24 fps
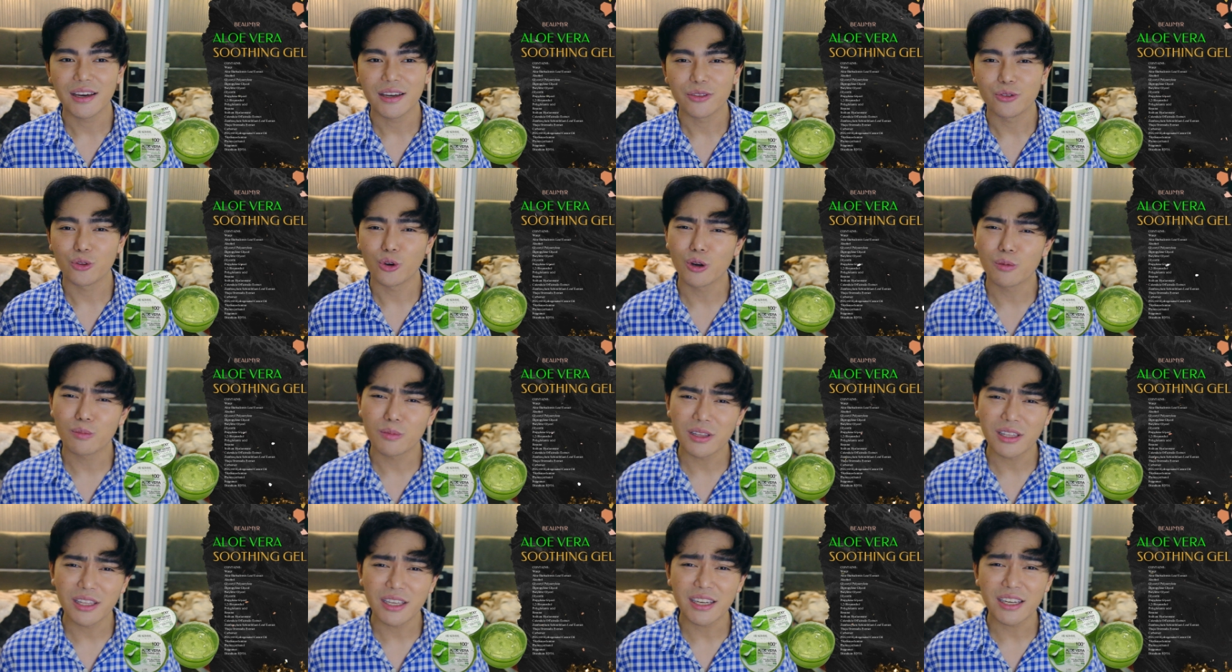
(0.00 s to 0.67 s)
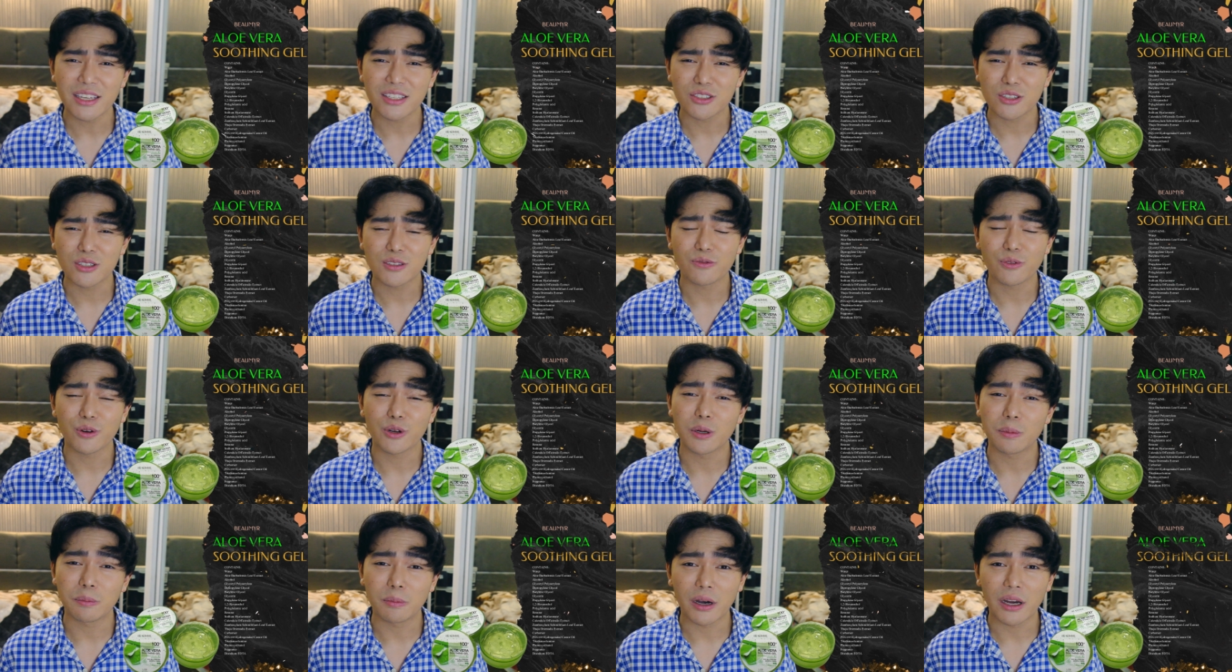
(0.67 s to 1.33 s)
Normally, it's used for
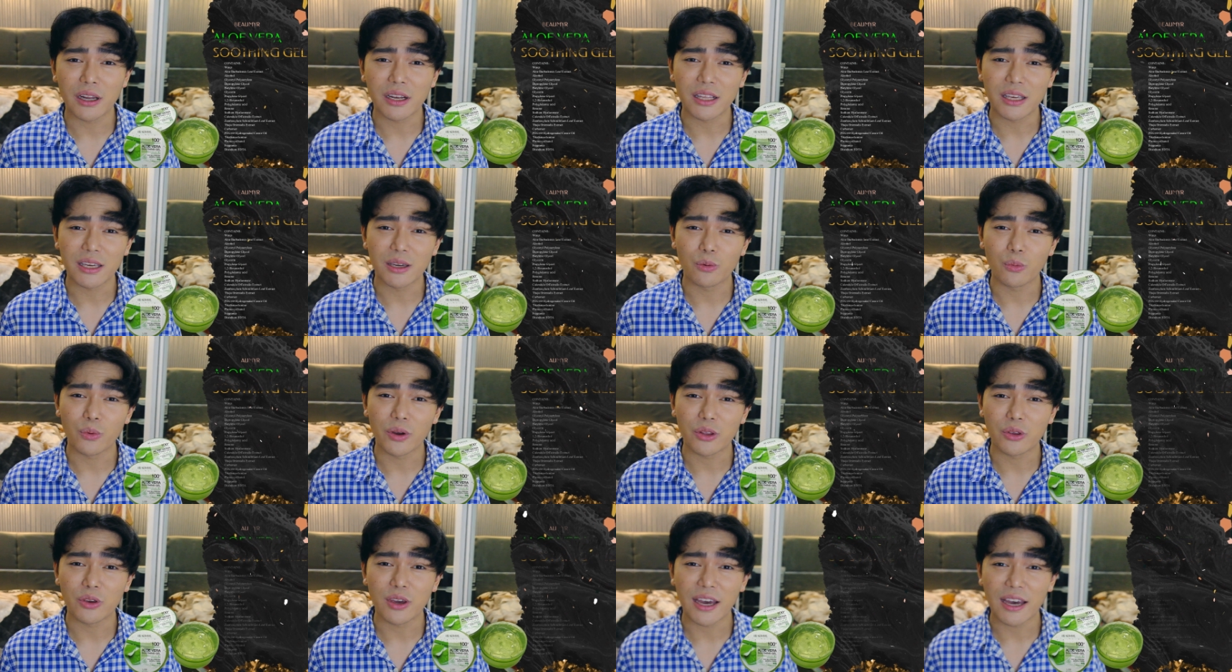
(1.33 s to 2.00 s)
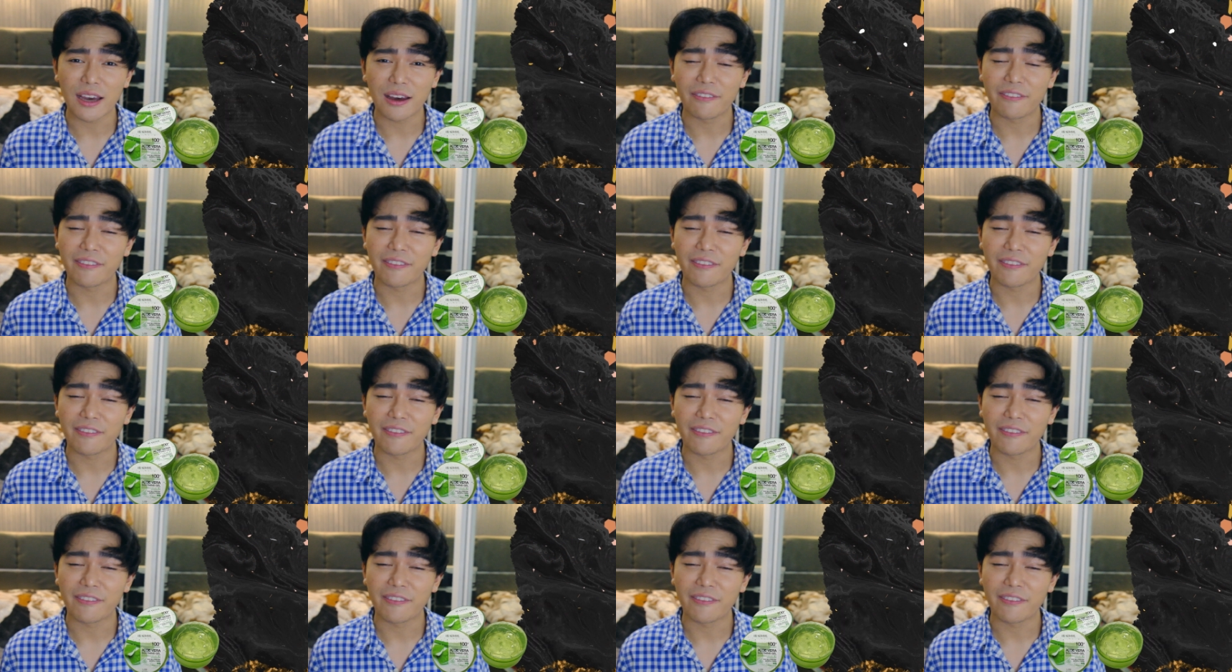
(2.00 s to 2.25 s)
the body when you have